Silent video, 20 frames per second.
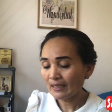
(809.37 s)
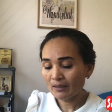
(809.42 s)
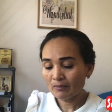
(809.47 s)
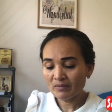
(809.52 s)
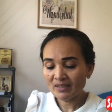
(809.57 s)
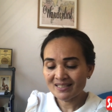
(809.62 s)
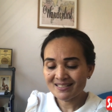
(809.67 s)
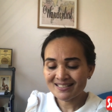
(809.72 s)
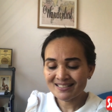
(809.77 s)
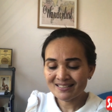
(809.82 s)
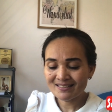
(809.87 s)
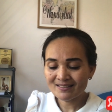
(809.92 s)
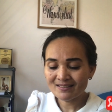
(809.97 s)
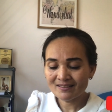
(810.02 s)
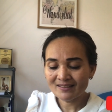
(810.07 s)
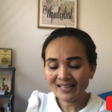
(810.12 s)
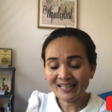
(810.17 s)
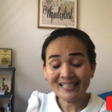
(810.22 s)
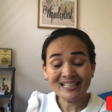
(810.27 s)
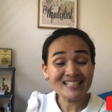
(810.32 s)
it's
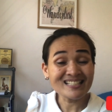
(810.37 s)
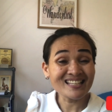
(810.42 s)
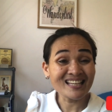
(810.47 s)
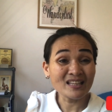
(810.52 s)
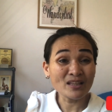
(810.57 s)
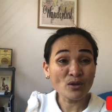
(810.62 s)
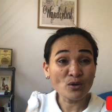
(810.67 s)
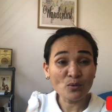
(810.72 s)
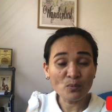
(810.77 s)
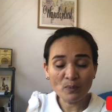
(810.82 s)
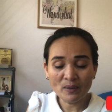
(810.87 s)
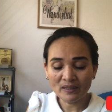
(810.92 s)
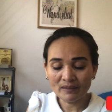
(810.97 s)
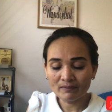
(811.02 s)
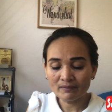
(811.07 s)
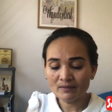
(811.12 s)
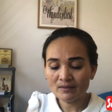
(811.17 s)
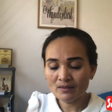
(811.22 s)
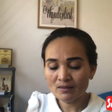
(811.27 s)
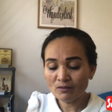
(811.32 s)
like a jello, but
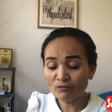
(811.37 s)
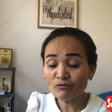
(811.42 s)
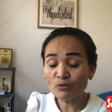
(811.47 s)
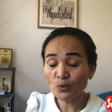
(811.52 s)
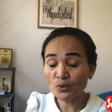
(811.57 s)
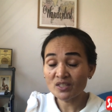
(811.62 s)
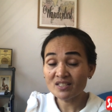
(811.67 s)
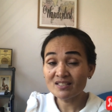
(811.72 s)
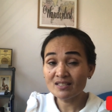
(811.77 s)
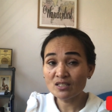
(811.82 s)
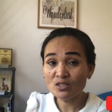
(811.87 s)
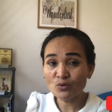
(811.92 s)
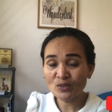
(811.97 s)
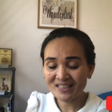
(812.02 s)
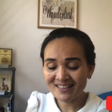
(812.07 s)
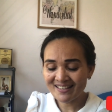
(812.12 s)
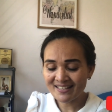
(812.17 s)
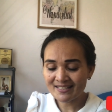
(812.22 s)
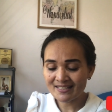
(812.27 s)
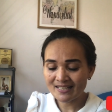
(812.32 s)
of course the
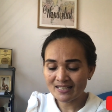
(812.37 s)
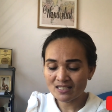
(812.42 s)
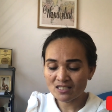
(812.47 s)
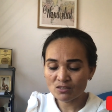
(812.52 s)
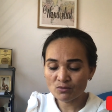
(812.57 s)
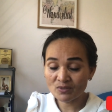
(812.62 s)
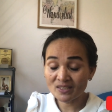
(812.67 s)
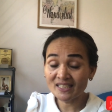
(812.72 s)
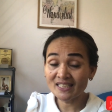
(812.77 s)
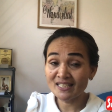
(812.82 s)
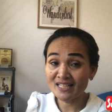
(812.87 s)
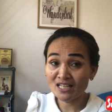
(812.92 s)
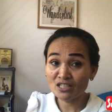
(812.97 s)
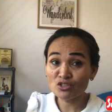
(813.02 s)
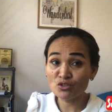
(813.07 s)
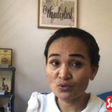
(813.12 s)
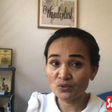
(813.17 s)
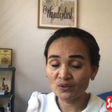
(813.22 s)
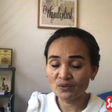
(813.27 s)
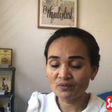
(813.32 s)
sweetness is really
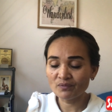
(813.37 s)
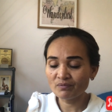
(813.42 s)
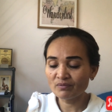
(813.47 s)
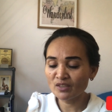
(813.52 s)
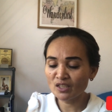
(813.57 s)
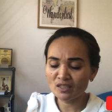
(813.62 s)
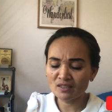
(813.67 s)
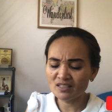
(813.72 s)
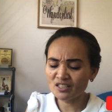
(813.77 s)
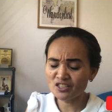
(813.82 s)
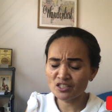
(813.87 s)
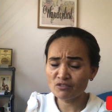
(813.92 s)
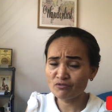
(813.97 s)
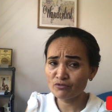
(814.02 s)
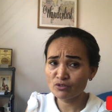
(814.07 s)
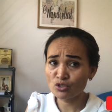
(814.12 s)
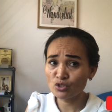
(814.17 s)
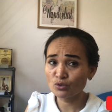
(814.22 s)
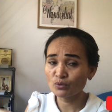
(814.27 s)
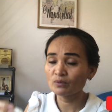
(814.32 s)
natural, not
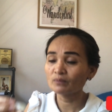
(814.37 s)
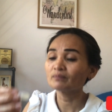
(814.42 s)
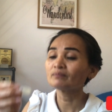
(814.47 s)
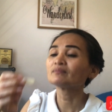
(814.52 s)
artificial.